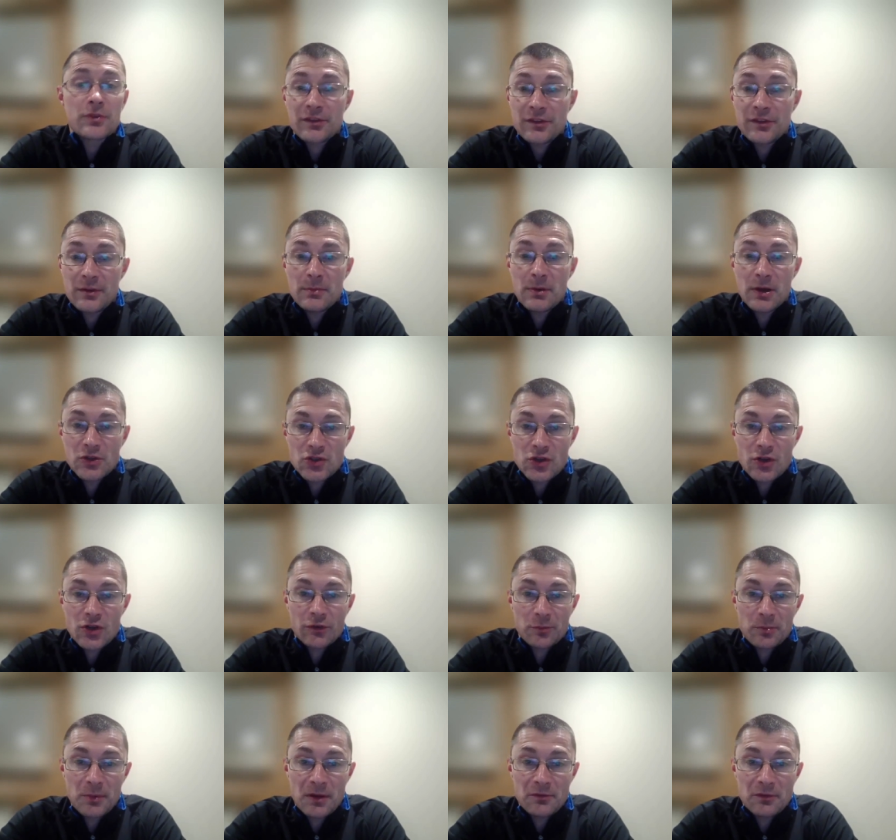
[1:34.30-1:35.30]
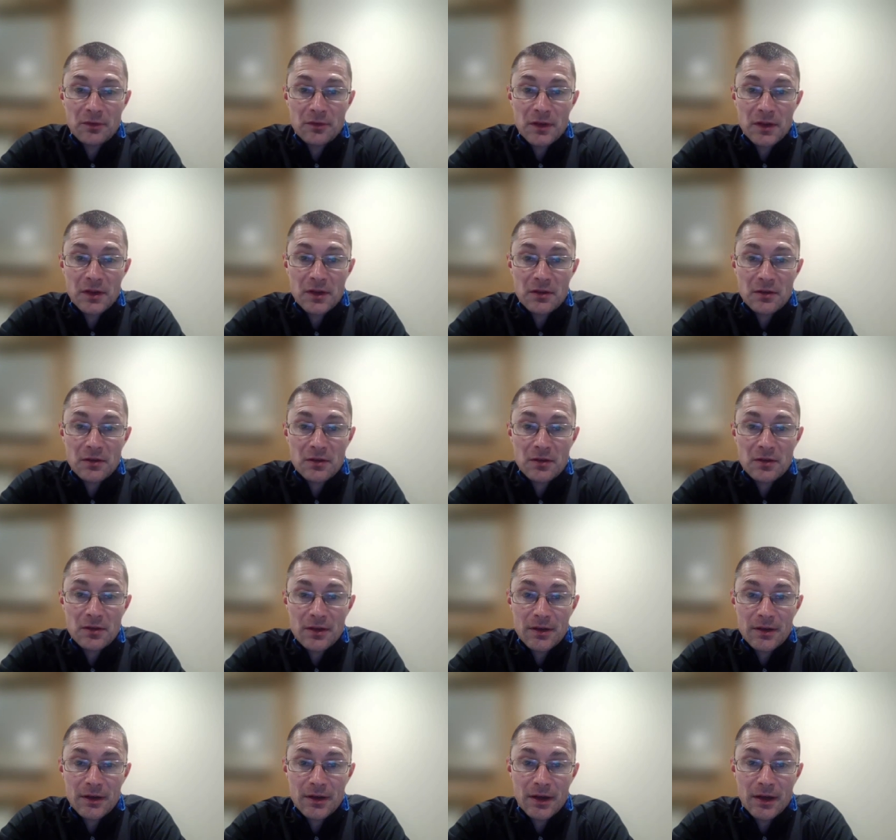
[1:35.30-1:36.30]
pretty much cost me everything.
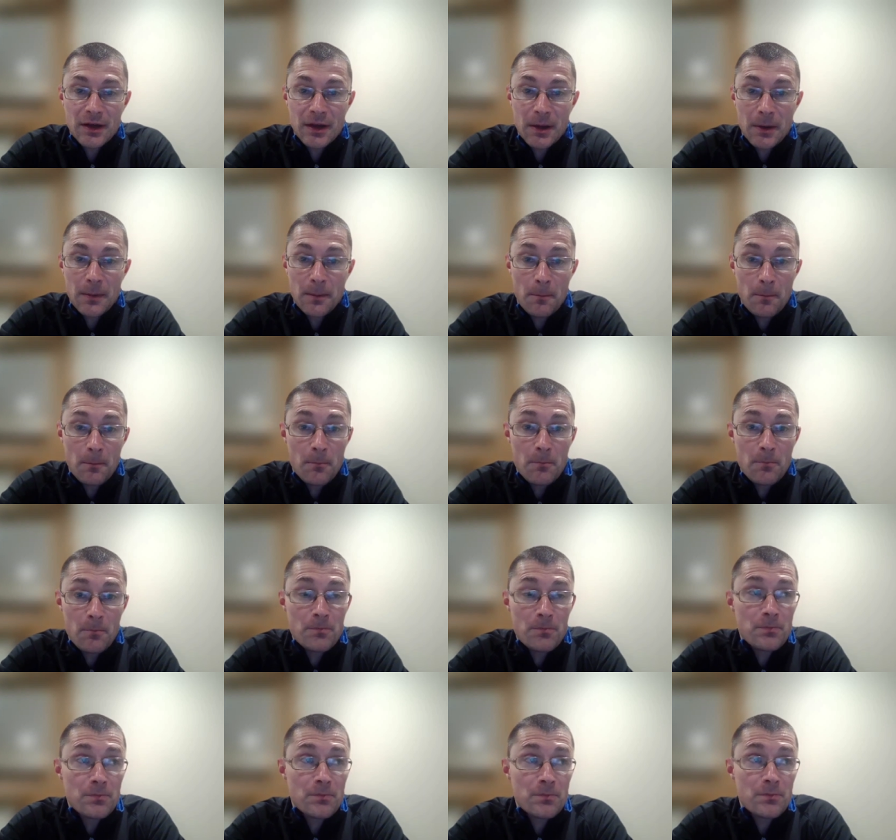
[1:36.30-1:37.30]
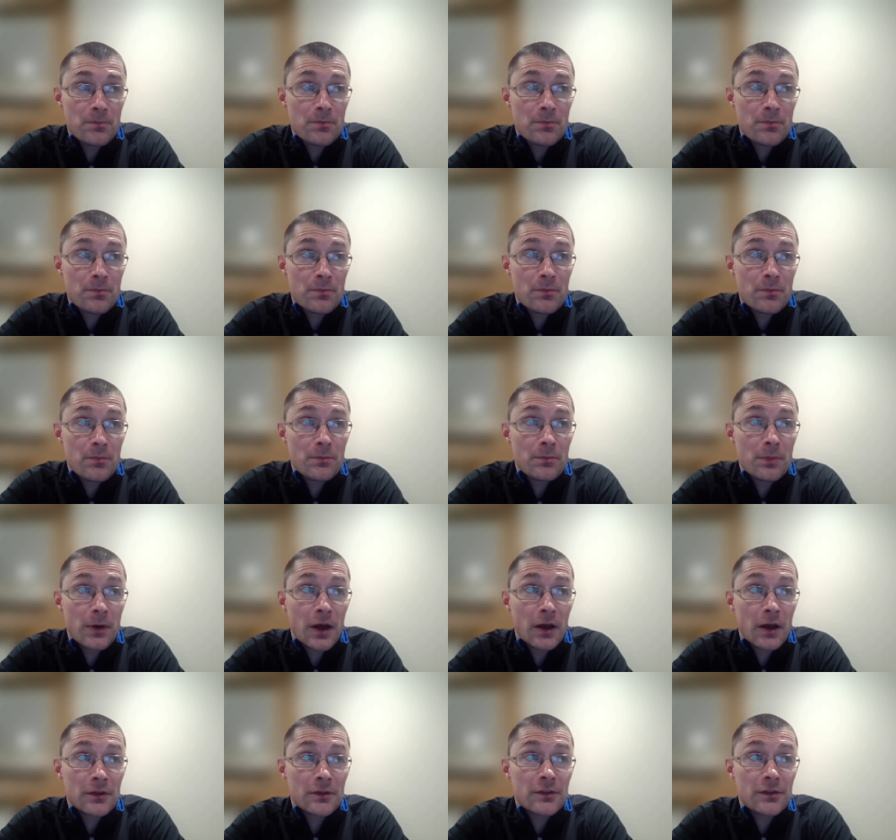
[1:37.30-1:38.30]
Um,
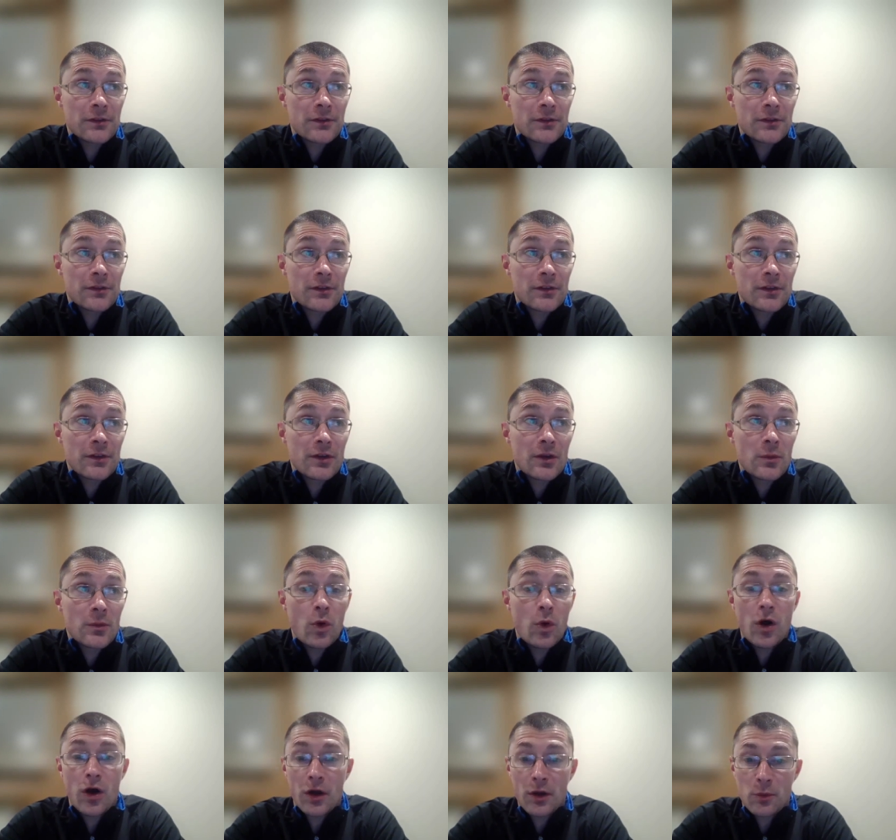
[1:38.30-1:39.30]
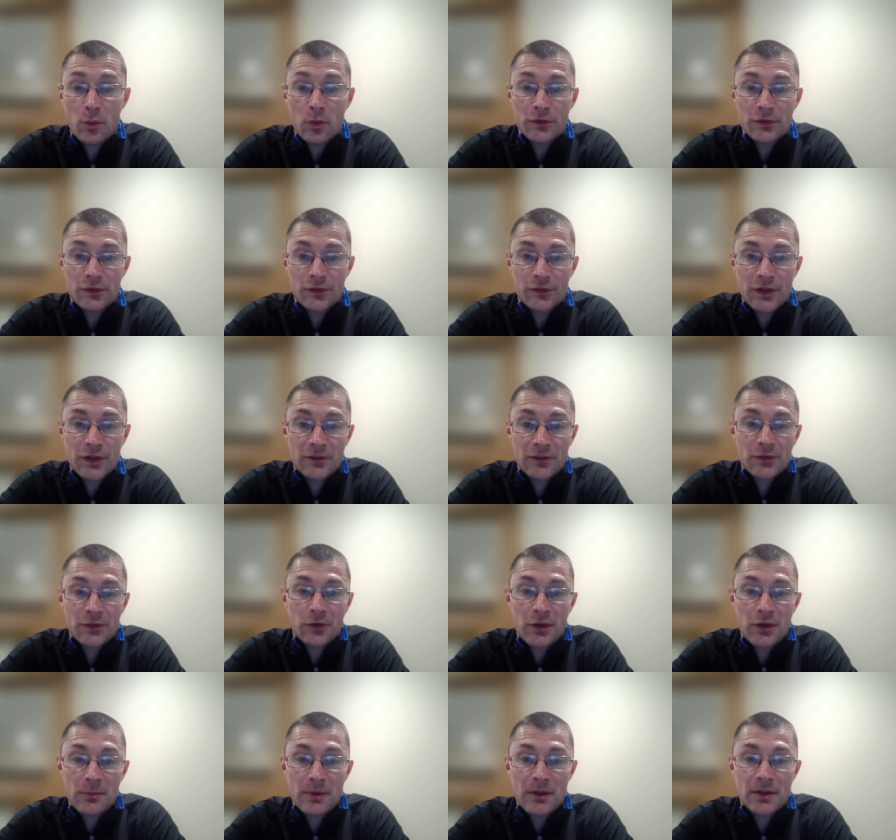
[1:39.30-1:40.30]
but what I want to start
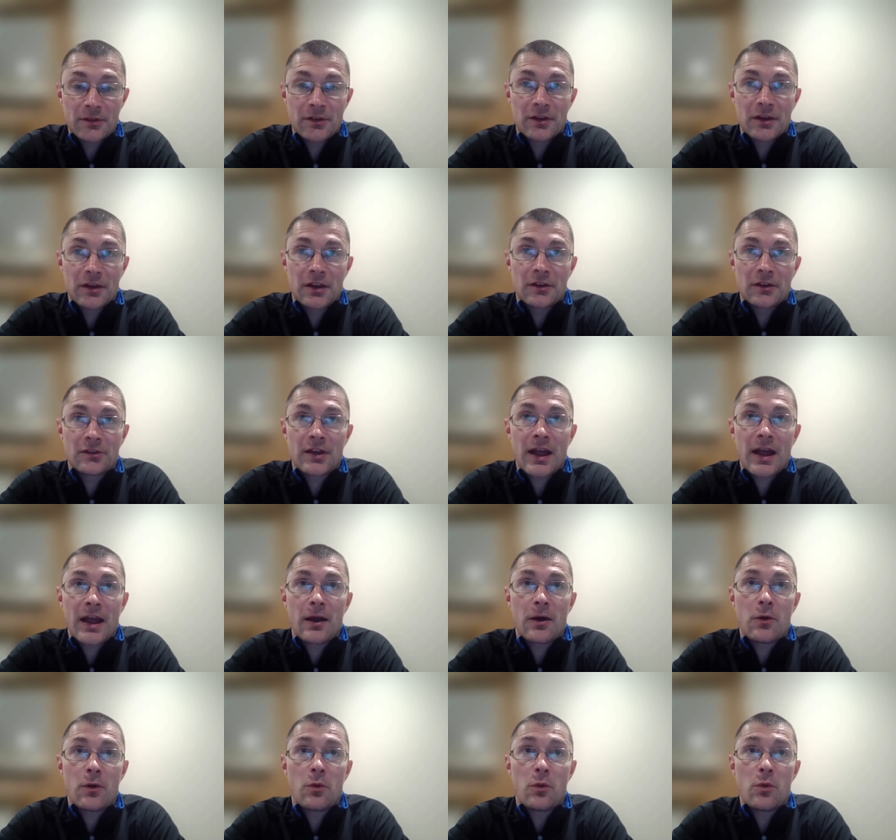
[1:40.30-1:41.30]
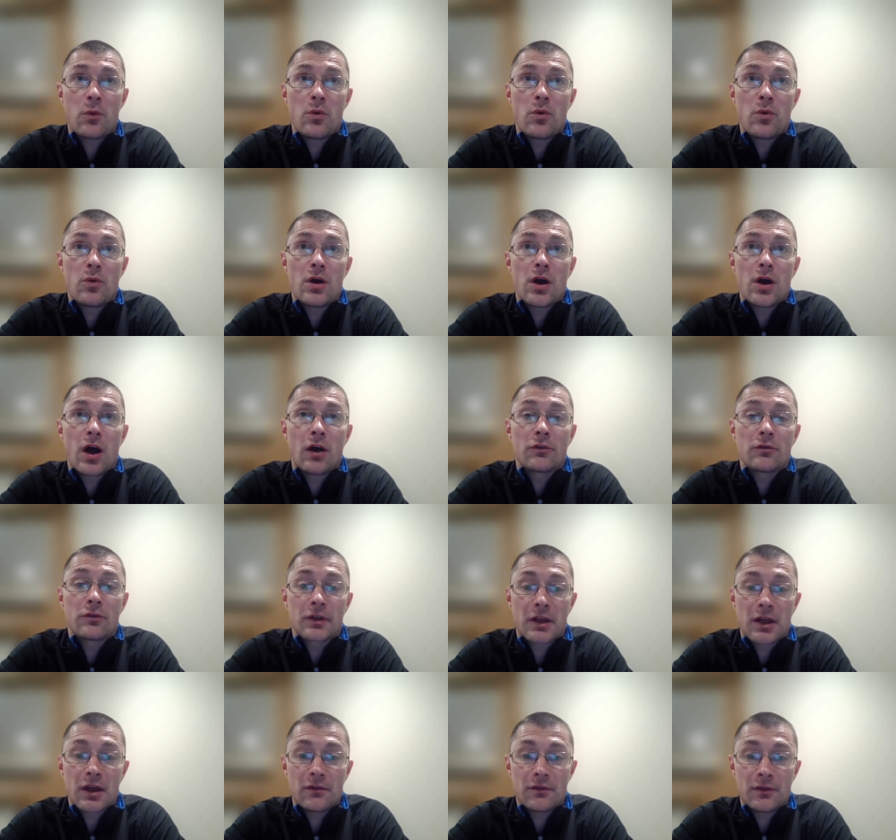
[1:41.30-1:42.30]
documenting is how
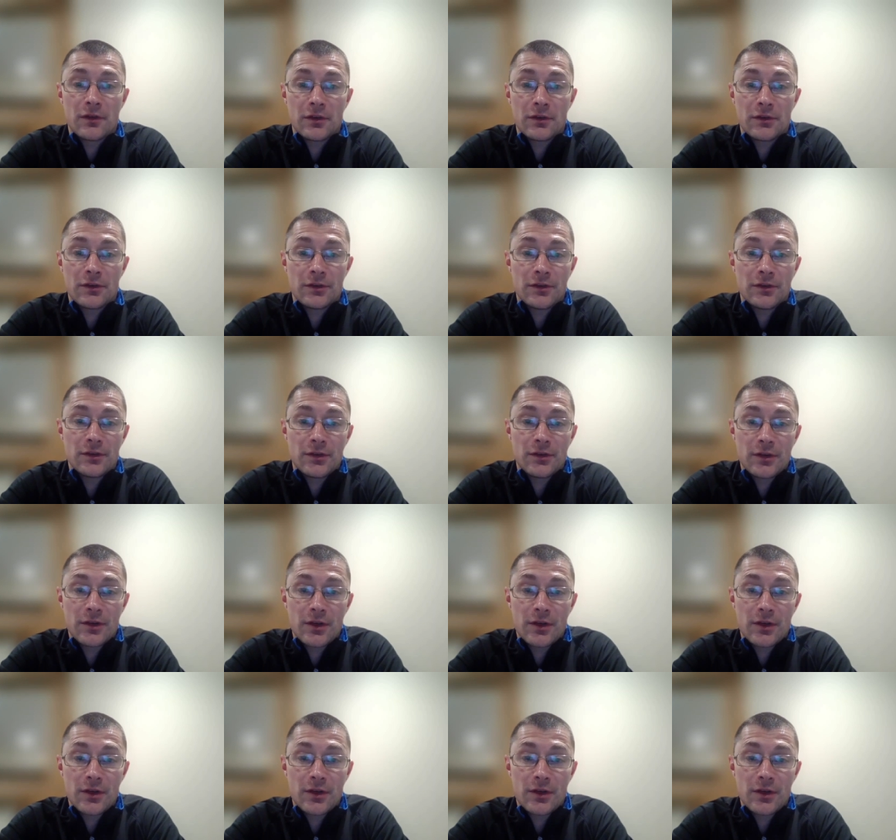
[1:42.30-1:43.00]
I've recovered,